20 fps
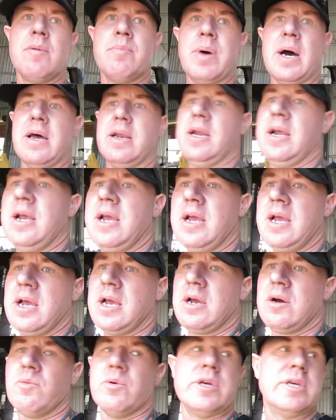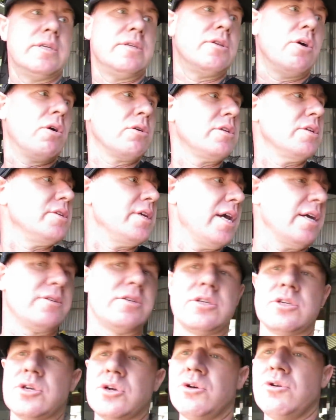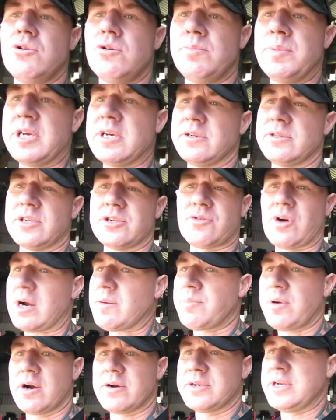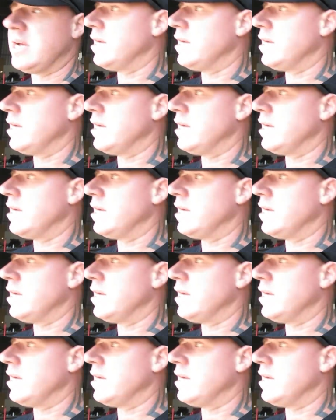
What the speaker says: but we knocked it down to 2 because the truck broke